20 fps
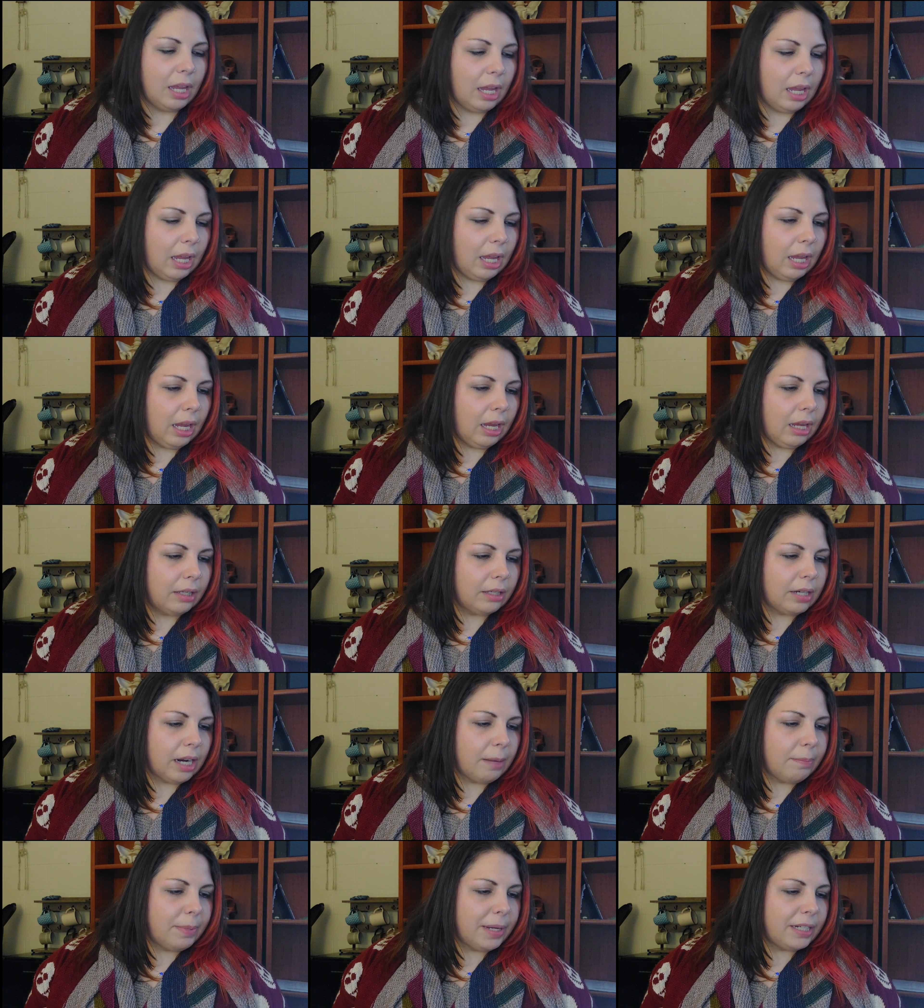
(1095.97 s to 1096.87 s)
and
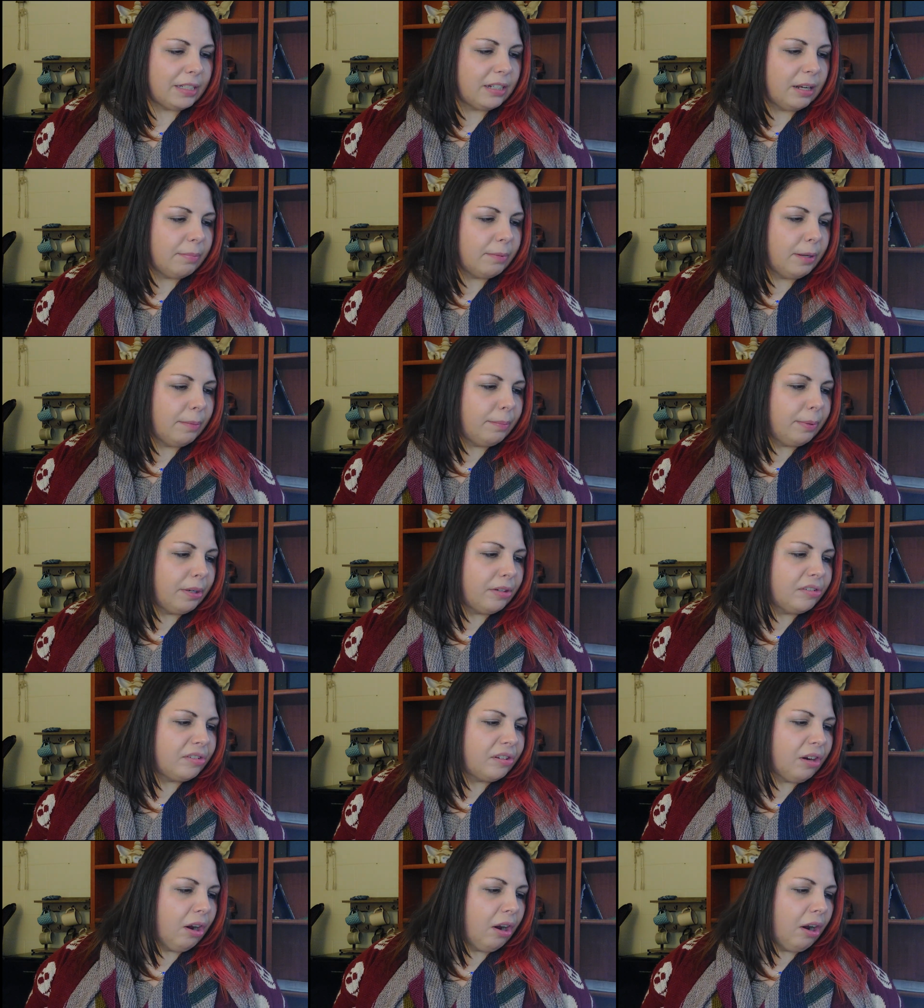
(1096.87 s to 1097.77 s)
I picked up a
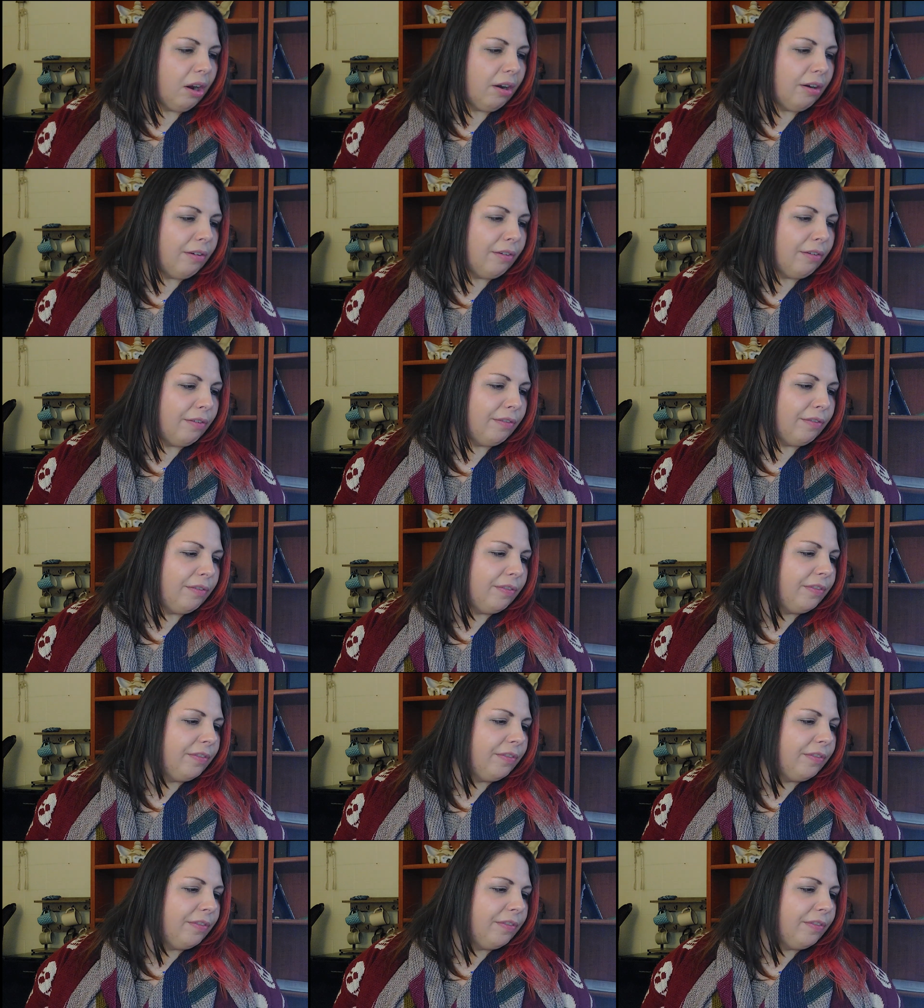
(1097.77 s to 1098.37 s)
bunch of